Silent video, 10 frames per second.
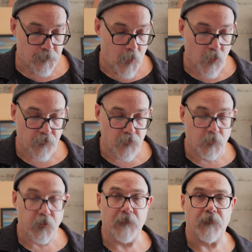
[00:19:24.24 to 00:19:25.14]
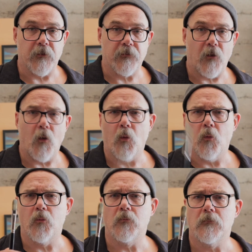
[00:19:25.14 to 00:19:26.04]
Personal preference. Oh,
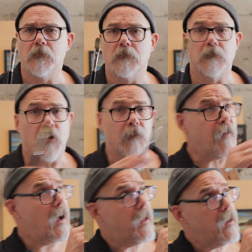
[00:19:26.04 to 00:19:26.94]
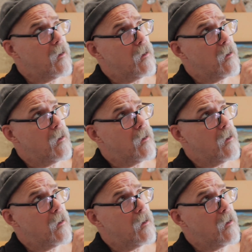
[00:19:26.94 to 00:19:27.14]
Ko-Fi.